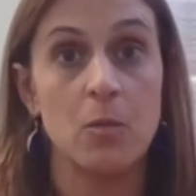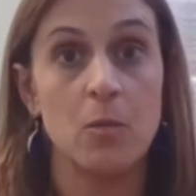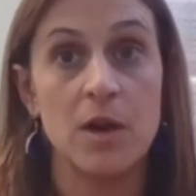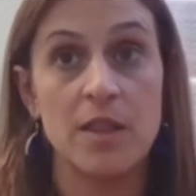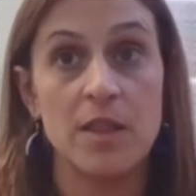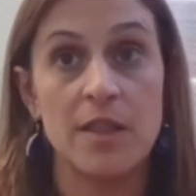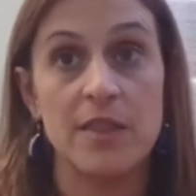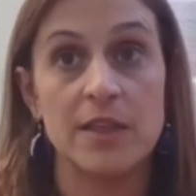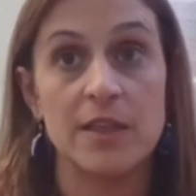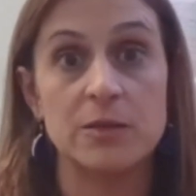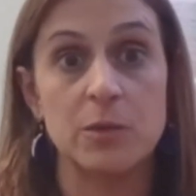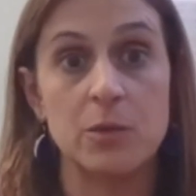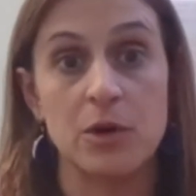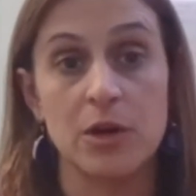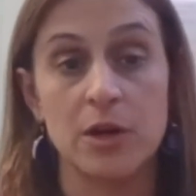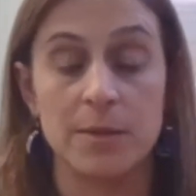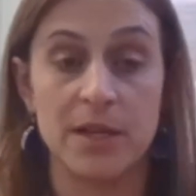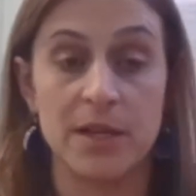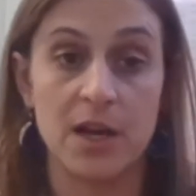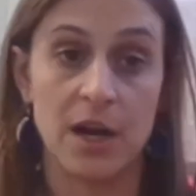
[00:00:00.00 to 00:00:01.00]
one of the things we
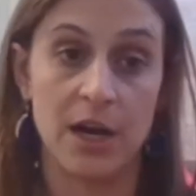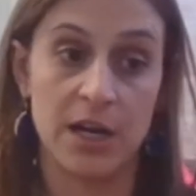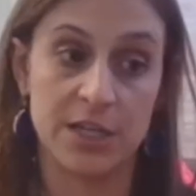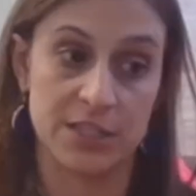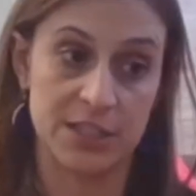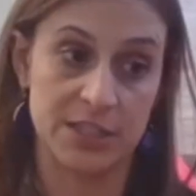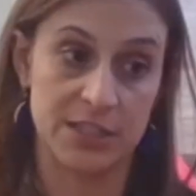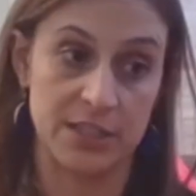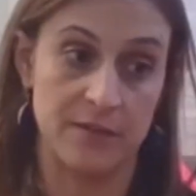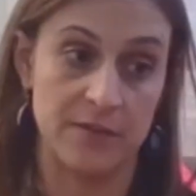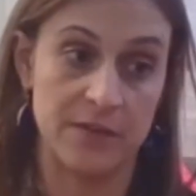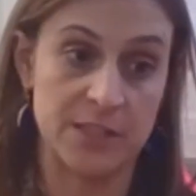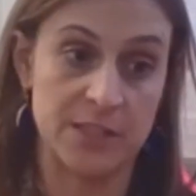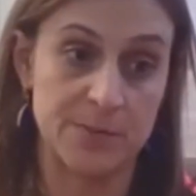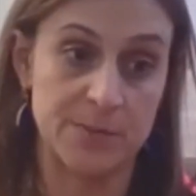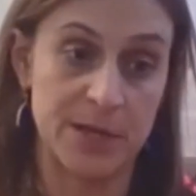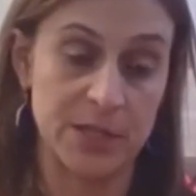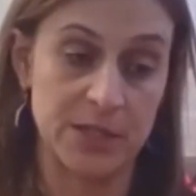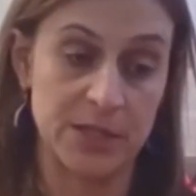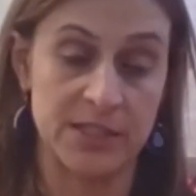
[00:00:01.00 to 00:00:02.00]
want to be cautious of is
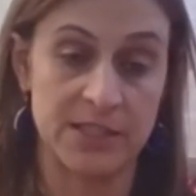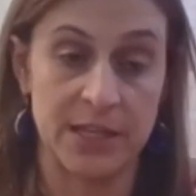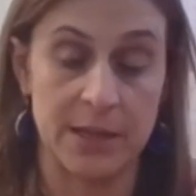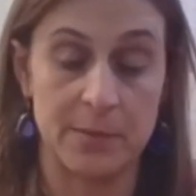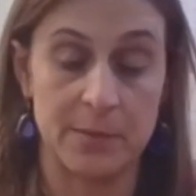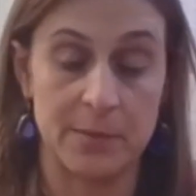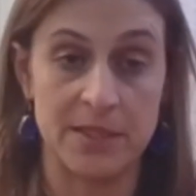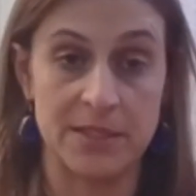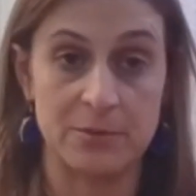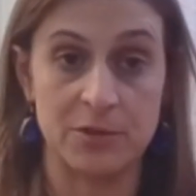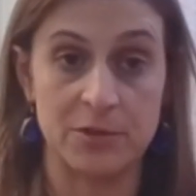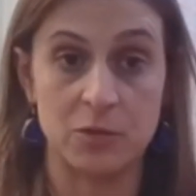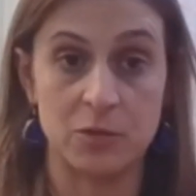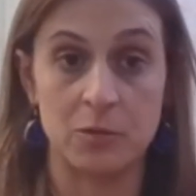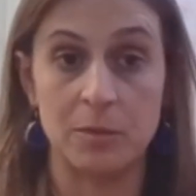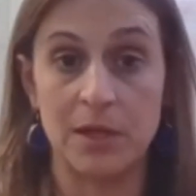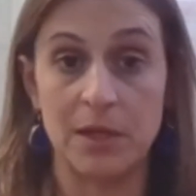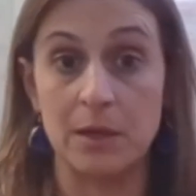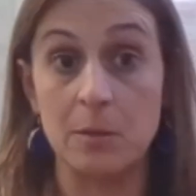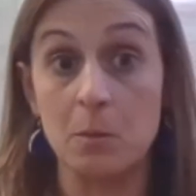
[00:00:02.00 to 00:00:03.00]
special assignments, which
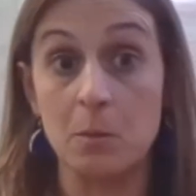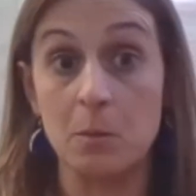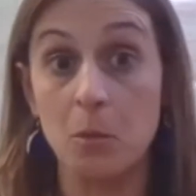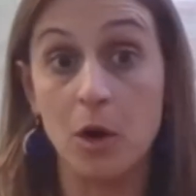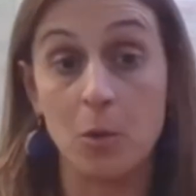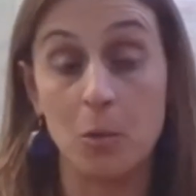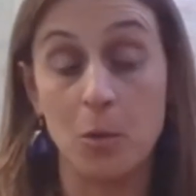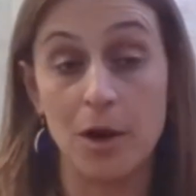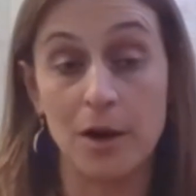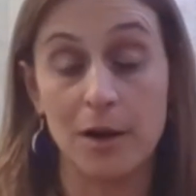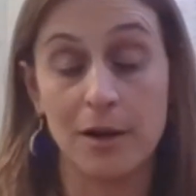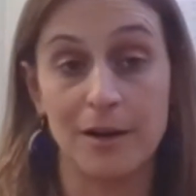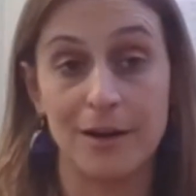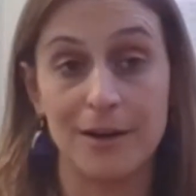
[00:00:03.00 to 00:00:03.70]
would mean more work.